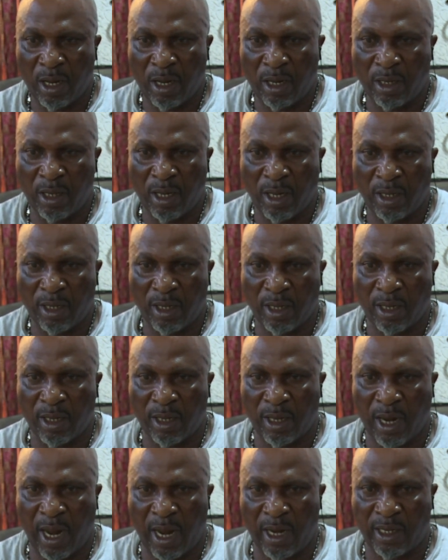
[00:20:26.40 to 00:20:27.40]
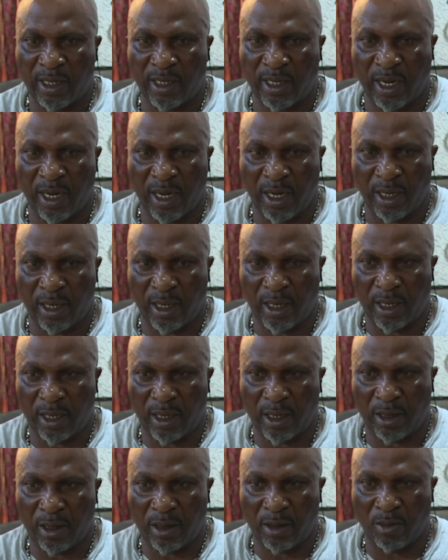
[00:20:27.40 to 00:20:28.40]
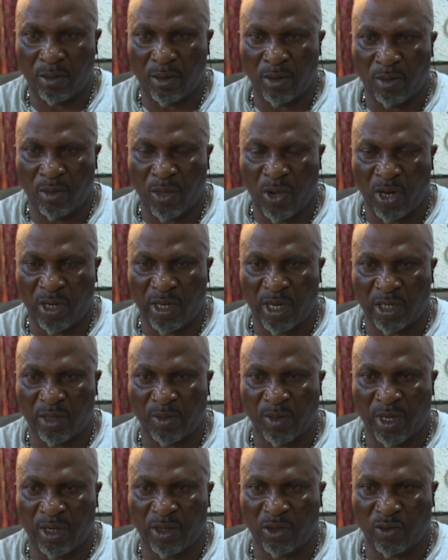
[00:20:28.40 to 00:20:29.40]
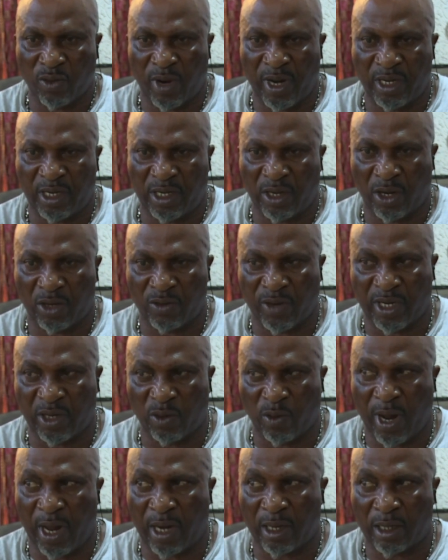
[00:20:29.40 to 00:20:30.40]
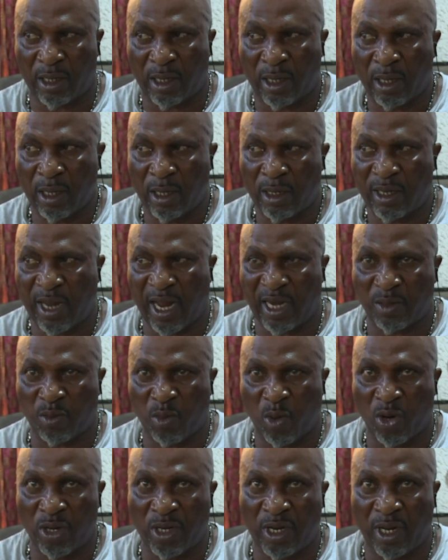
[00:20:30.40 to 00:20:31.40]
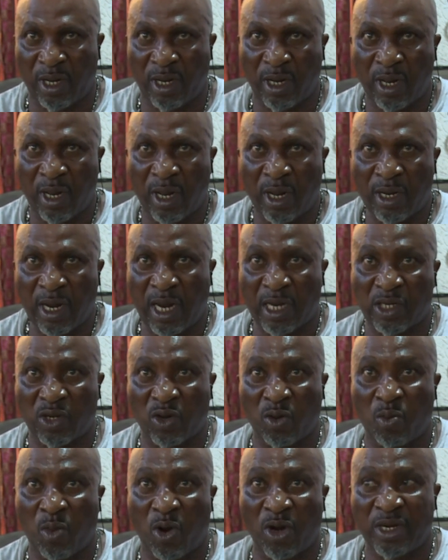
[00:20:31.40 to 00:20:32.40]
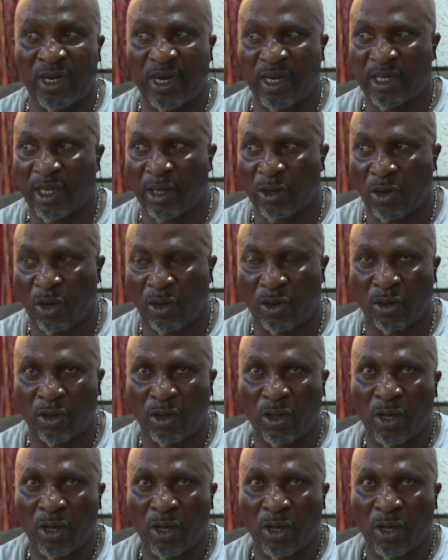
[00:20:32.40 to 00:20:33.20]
is it 19? Monday should be 20 or 21. That Monday, that's 2 Mondays ago,